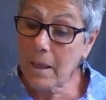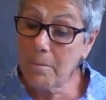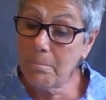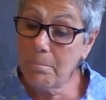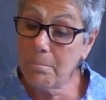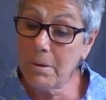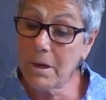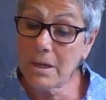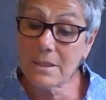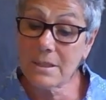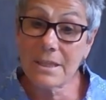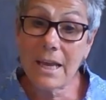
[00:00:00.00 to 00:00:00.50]

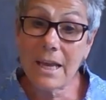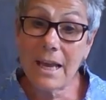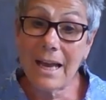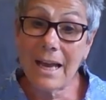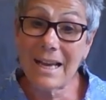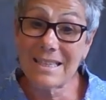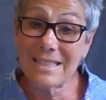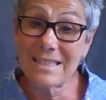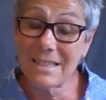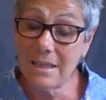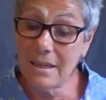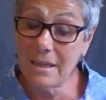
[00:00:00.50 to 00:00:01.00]
But
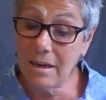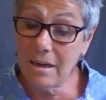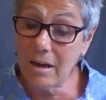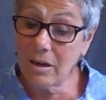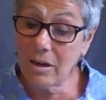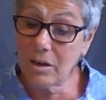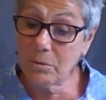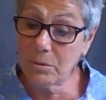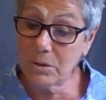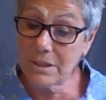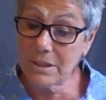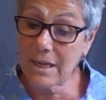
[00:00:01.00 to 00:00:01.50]
as
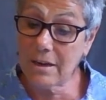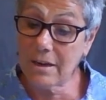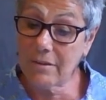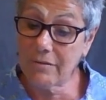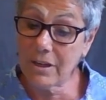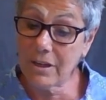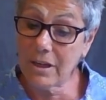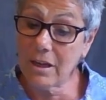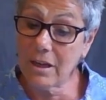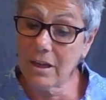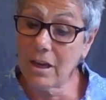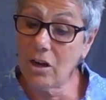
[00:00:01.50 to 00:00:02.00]
luck would have
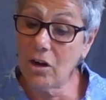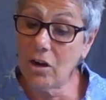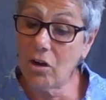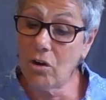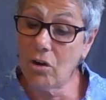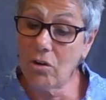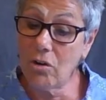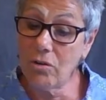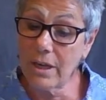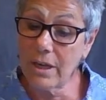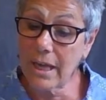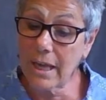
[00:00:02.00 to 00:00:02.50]
it,
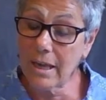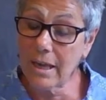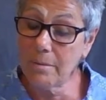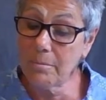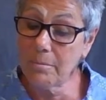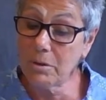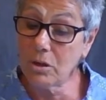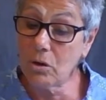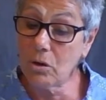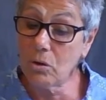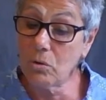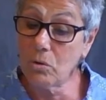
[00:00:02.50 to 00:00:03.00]
along came
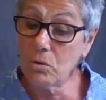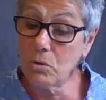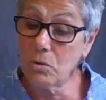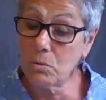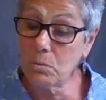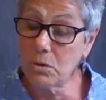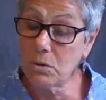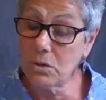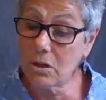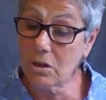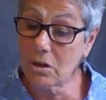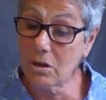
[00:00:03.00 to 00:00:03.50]
an old
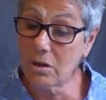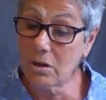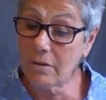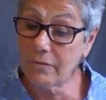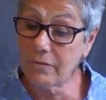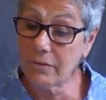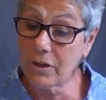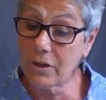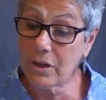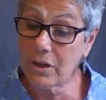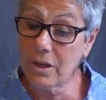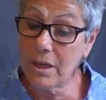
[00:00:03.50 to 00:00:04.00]

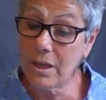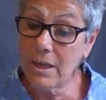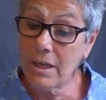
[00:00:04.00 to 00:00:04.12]
woodcarver.